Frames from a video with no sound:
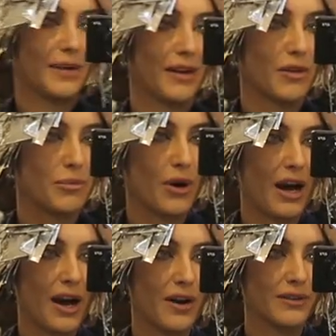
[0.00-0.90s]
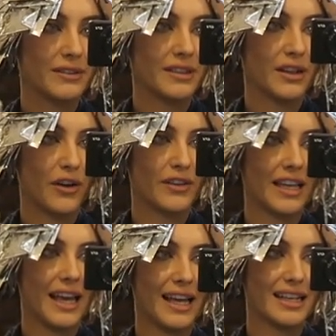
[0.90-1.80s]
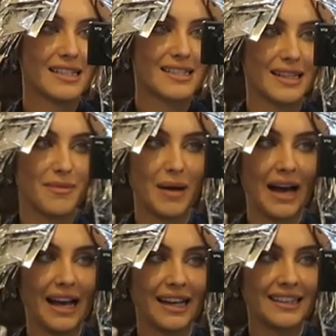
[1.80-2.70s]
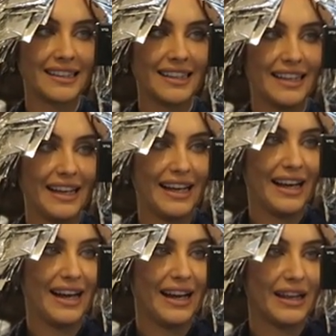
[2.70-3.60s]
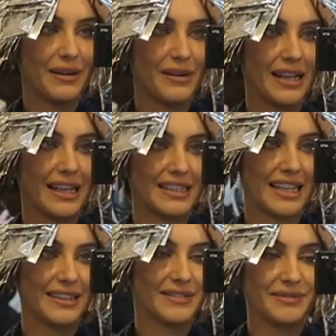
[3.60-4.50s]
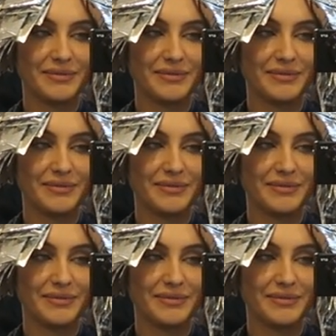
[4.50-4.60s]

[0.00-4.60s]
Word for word: Now we have the brown on the ends and the back and then we're nearly done.